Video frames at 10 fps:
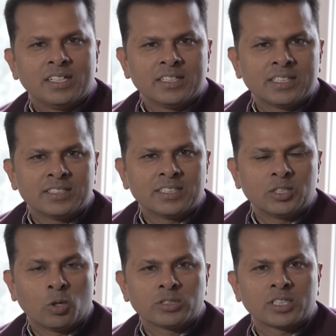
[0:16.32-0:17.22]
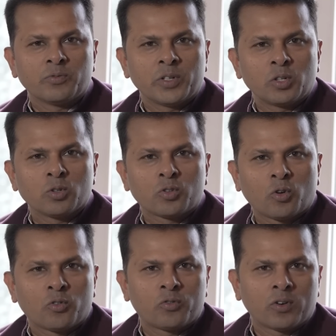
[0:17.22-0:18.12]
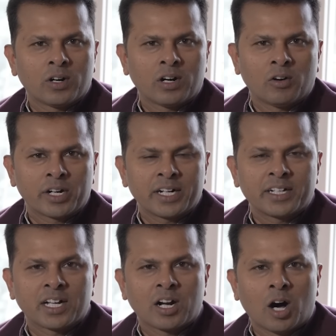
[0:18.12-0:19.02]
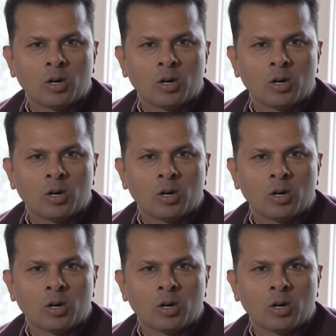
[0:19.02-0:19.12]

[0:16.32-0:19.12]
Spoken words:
the doors and windows of our entire